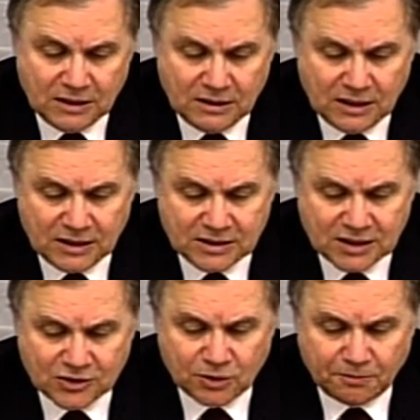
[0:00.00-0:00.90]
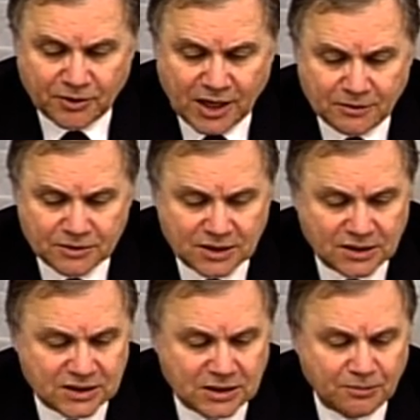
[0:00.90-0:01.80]
An essential prerequisite
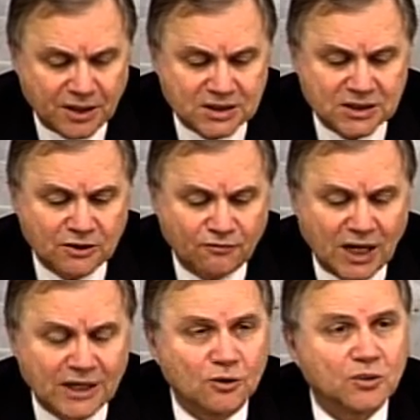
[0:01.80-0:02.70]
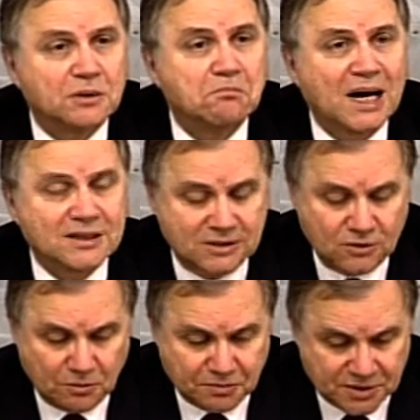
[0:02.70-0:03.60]
is the presence of adequate
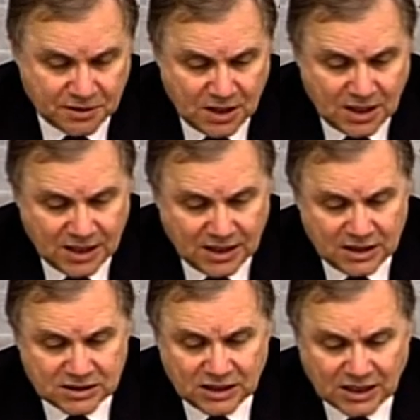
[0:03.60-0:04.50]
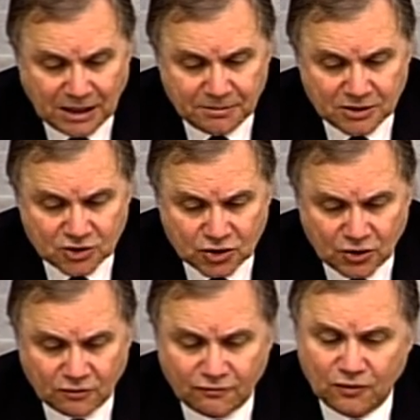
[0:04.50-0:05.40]
backstops against the capital
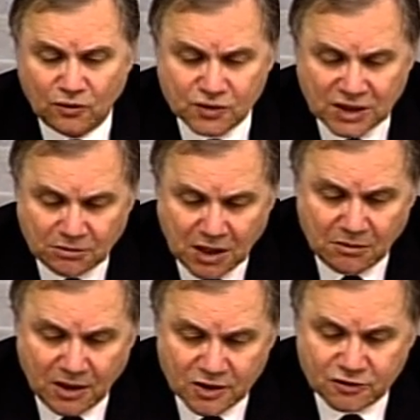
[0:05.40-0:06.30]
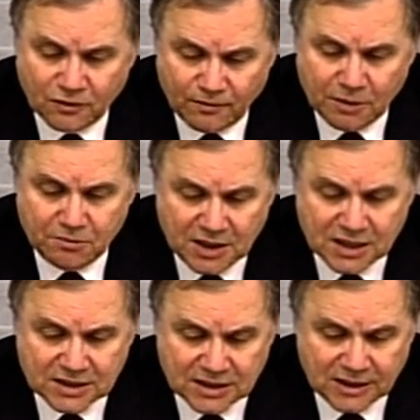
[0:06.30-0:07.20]
shortfalls that may emerge from the
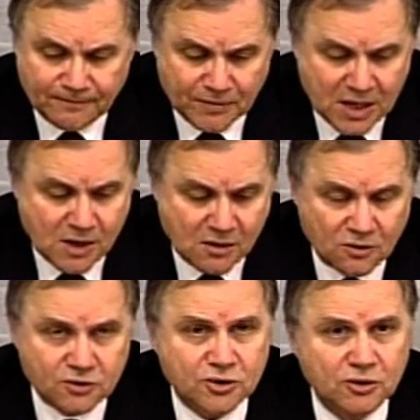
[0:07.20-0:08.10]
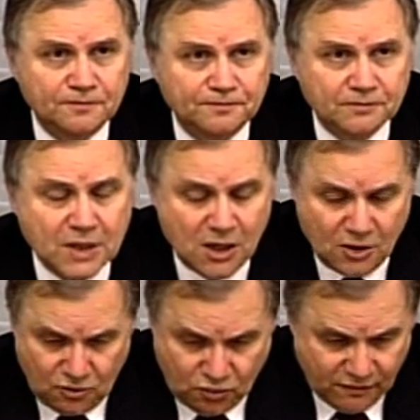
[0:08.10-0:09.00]
BSA. Also,
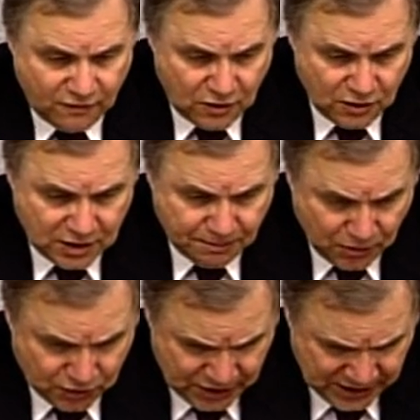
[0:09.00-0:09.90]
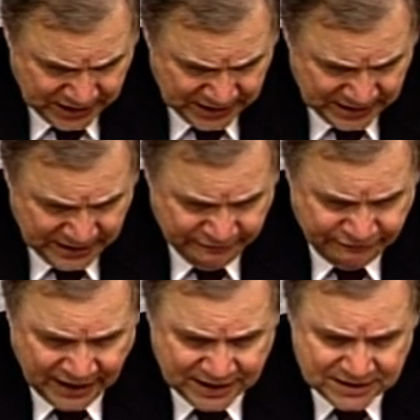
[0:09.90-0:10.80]
to avoid the procyclical
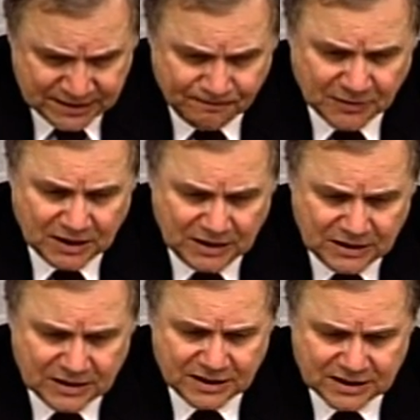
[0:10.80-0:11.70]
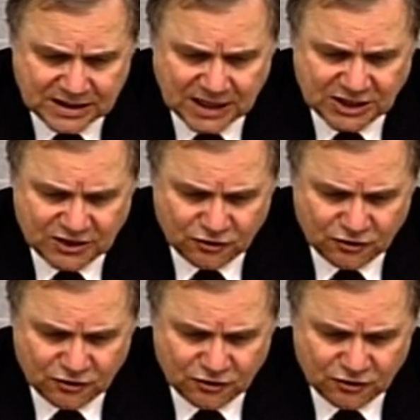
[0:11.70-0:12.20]
effects, clear and extensive